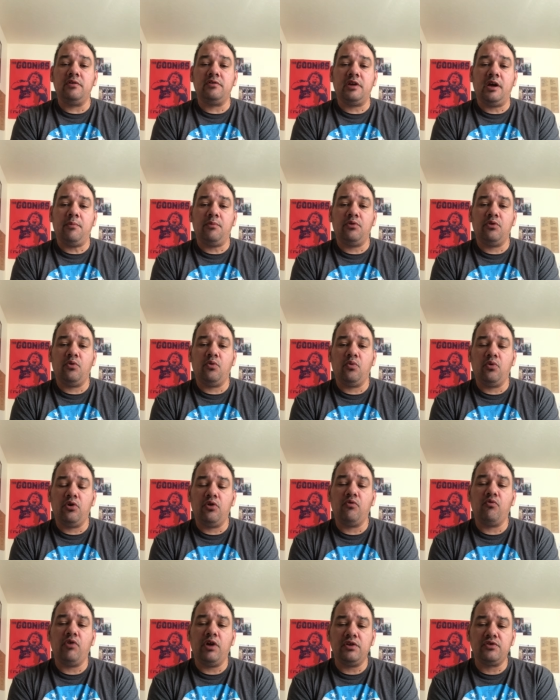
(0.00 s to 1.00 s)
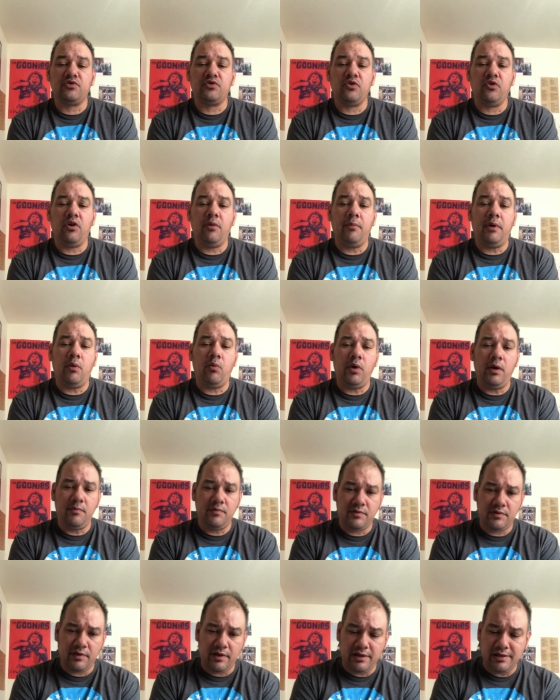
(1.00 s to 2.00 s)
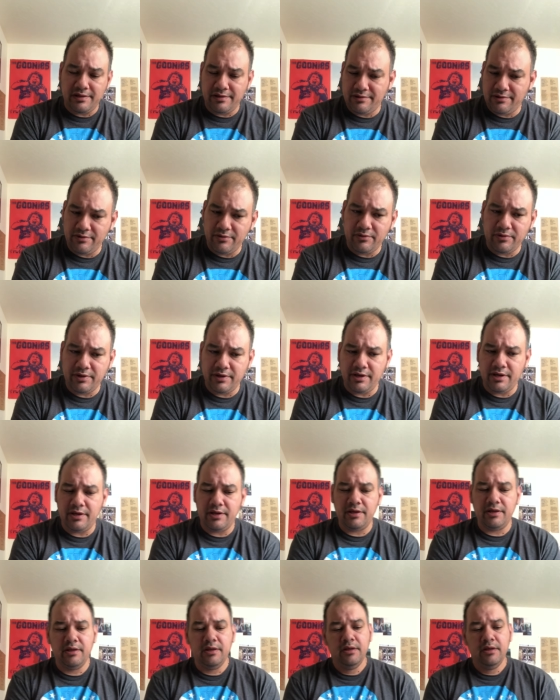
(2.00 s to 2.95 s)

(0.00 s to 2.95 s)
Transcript: type in the word retro at my website. Okay.